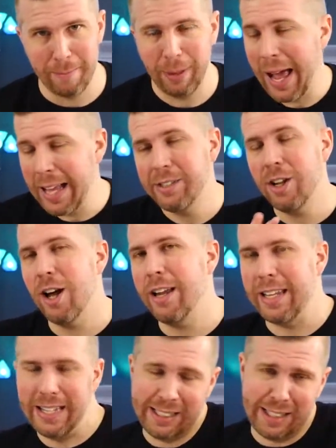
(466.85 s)
Blast
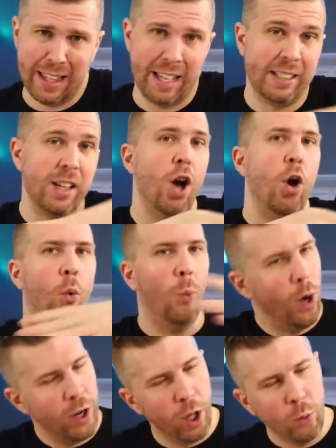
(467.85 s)
On is this
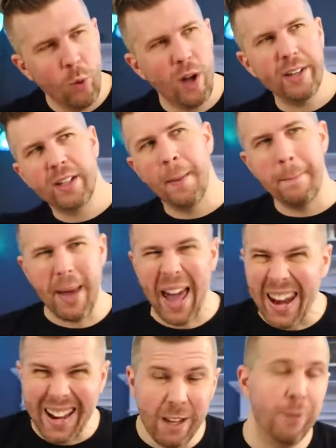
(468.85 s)
one-on-one
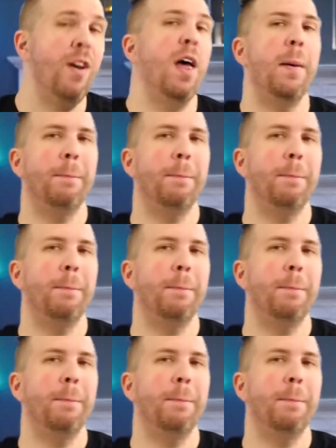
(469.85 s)
competitive